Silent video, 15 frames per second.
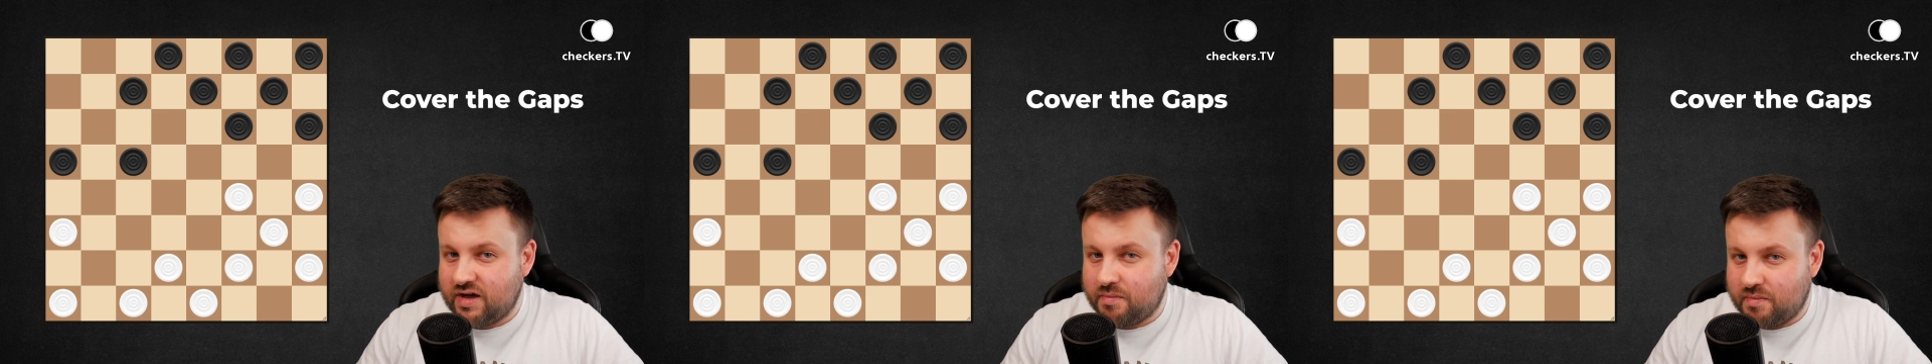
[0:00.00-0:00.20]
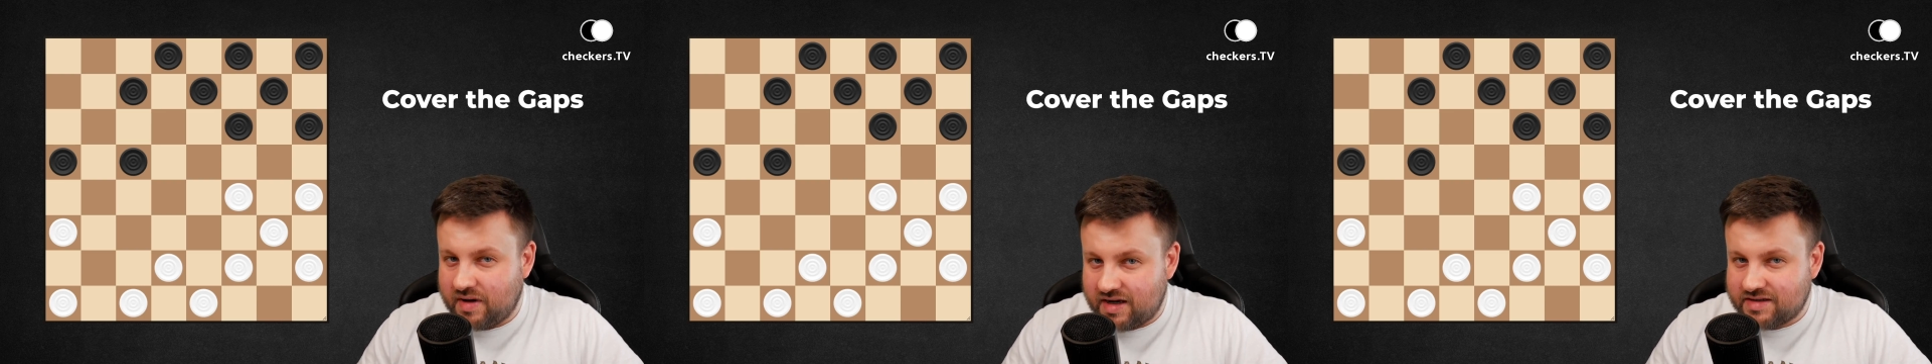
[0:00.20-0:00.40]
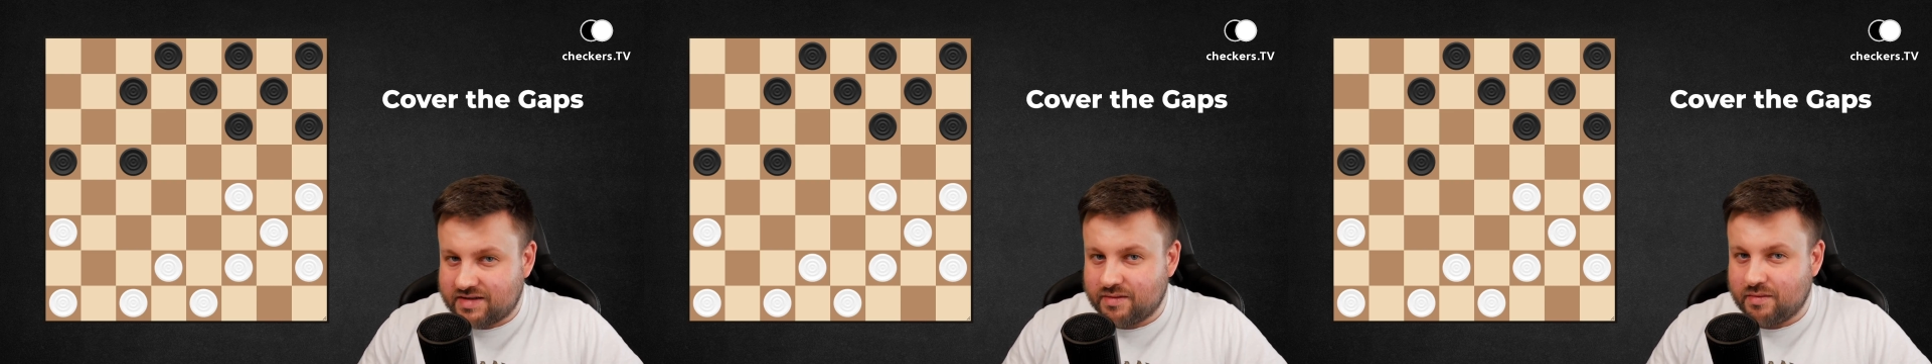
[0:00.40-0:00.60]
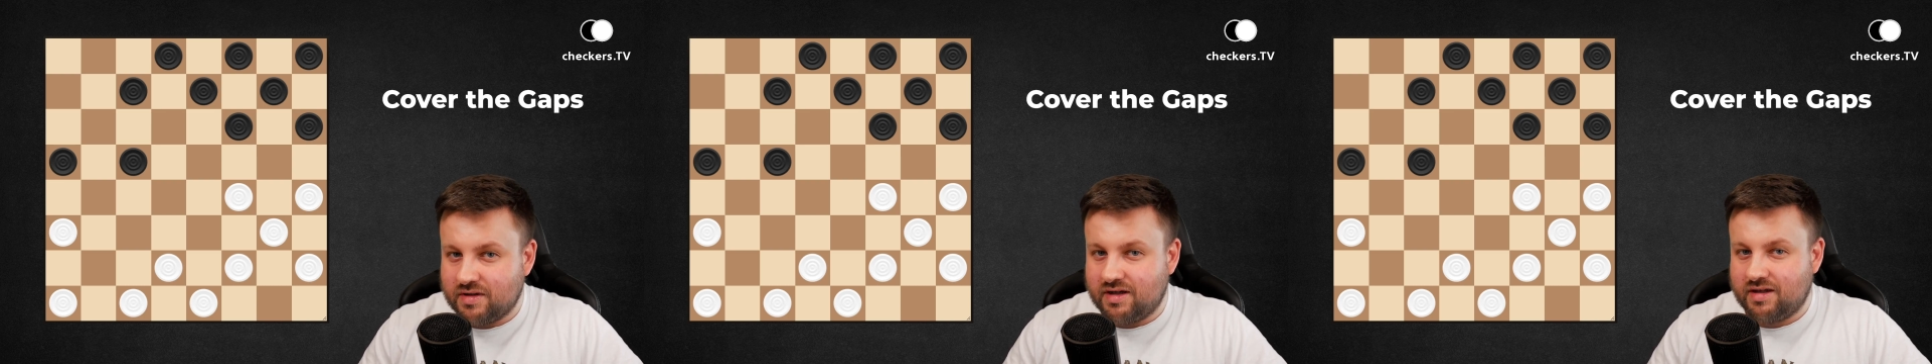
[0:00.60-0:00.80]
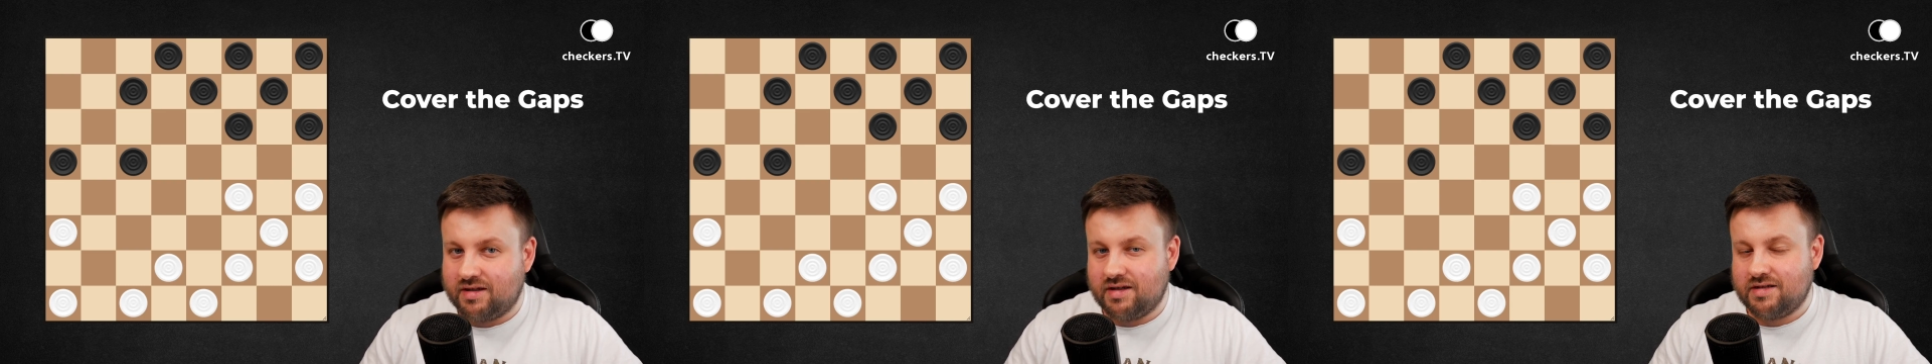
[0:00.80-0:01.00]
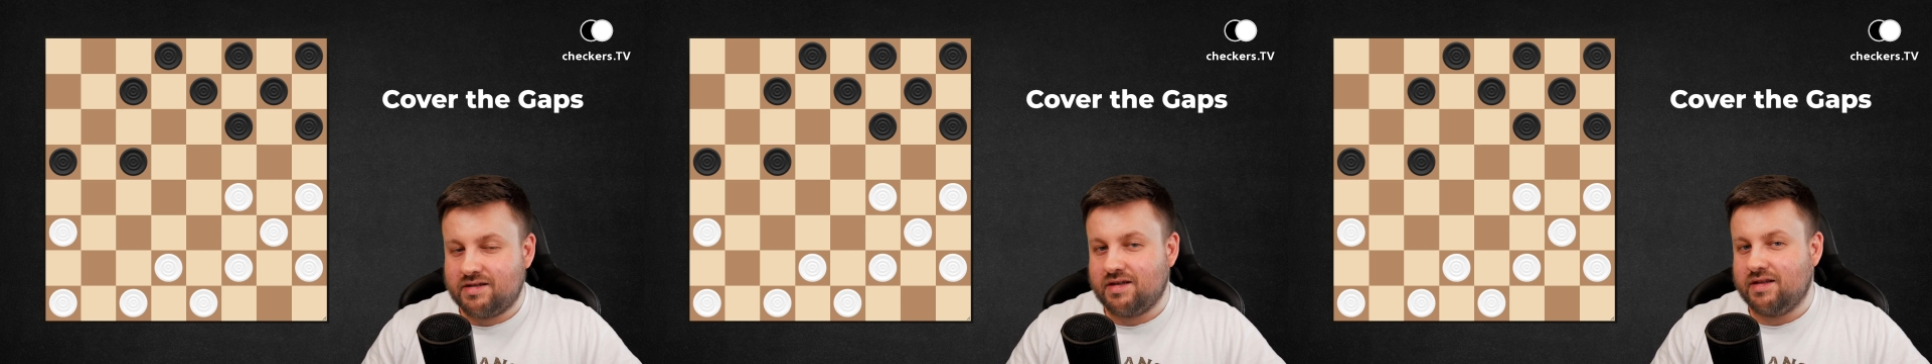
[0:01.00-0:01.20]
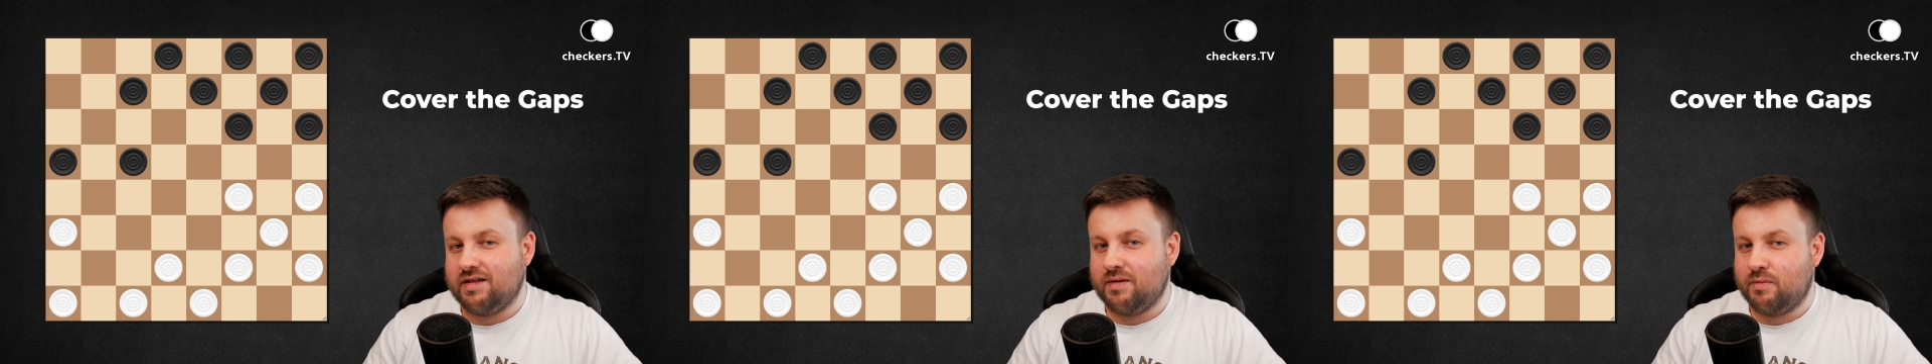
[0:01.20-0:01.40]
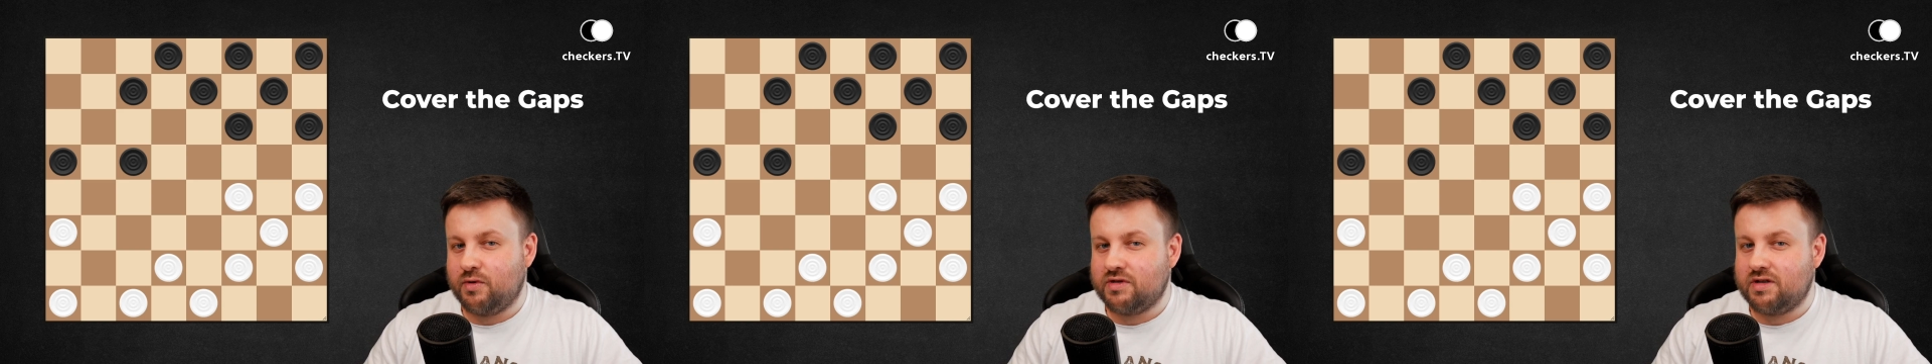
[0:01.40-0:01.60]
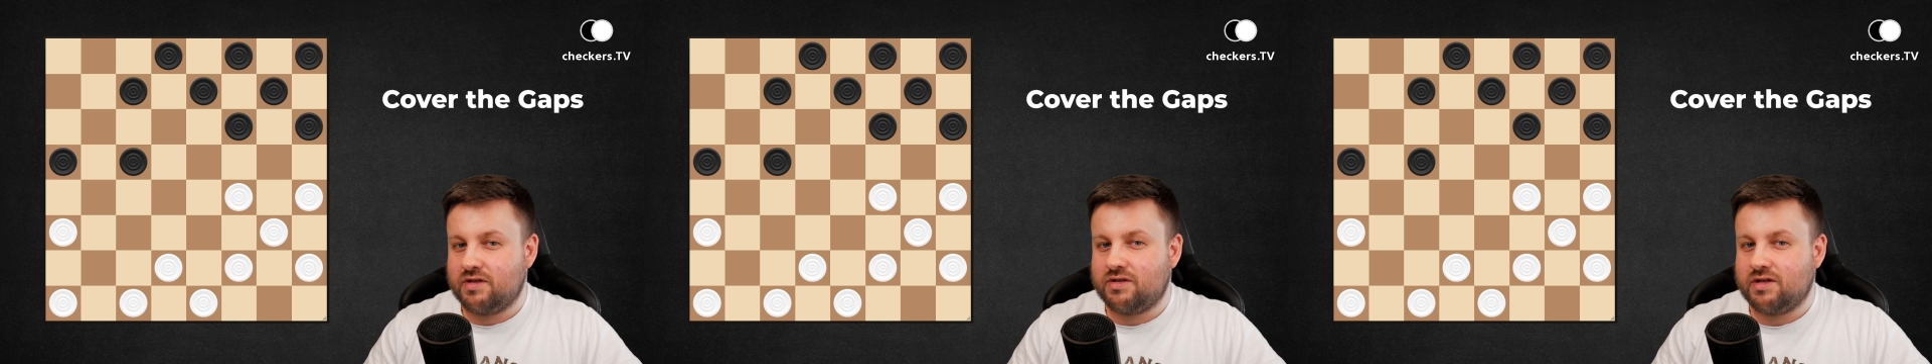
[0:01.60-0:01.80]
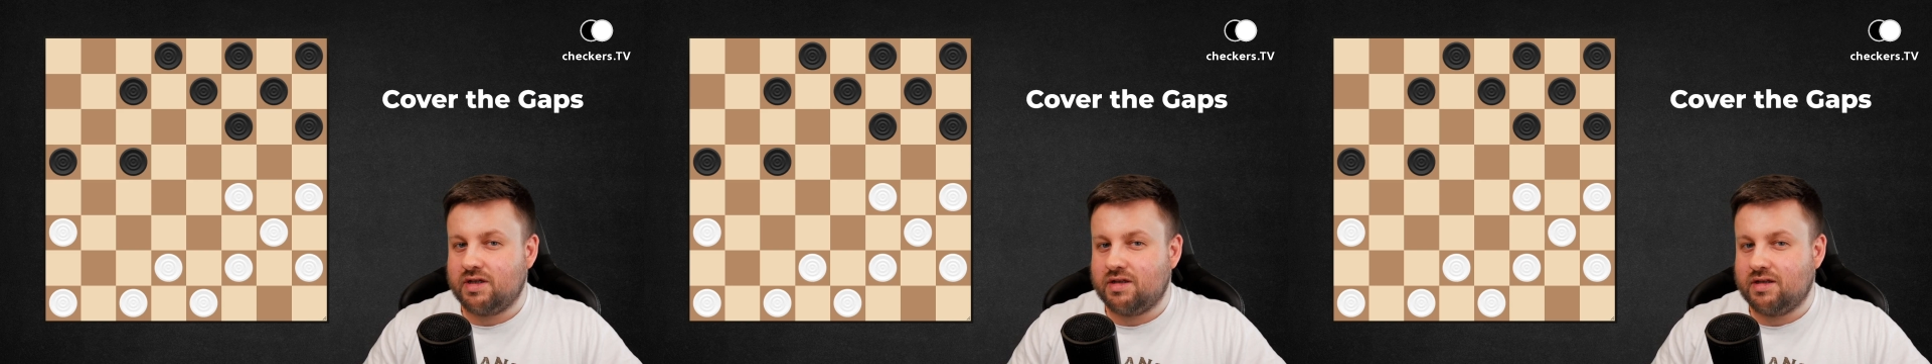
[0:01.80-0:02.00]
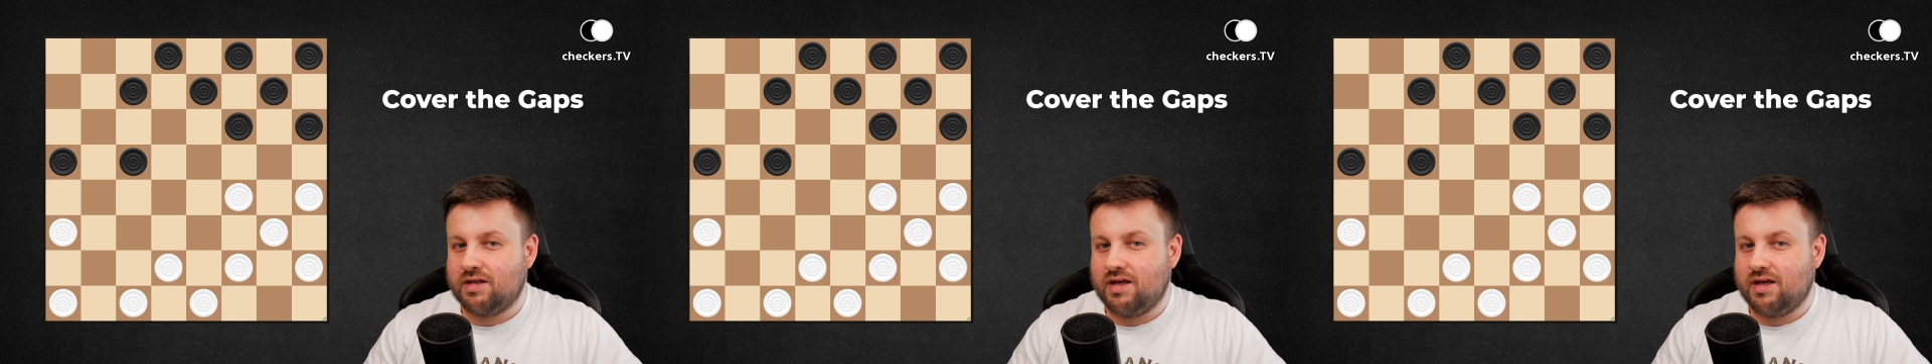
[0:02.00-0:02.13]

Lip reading: possibilities in the position,